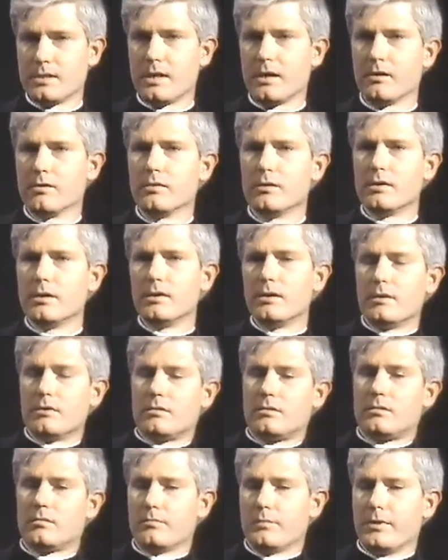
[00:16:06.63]
Now,
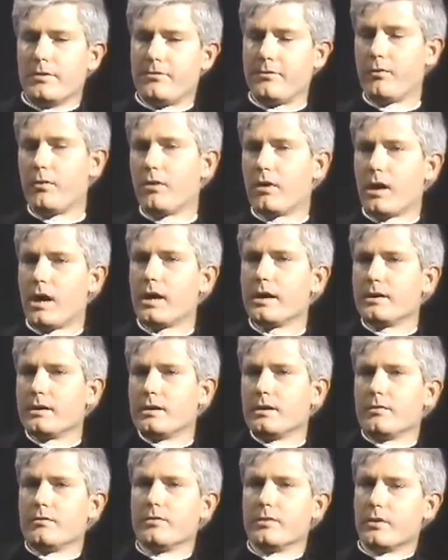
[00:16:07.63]
before I
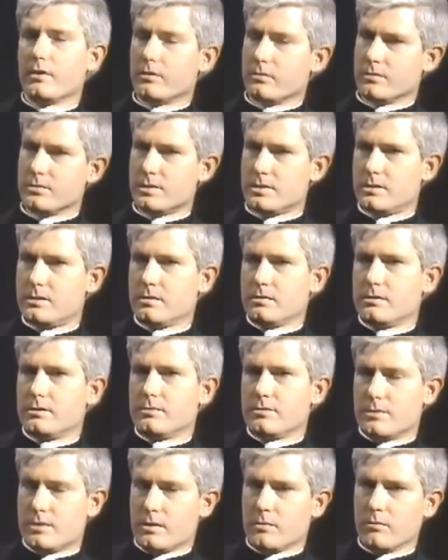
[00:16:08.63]
give the host
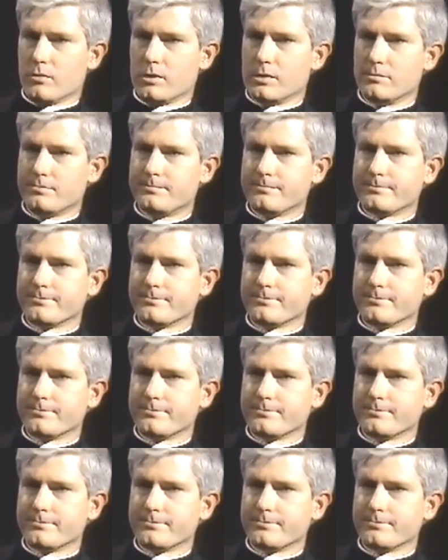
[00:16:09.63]
to someone,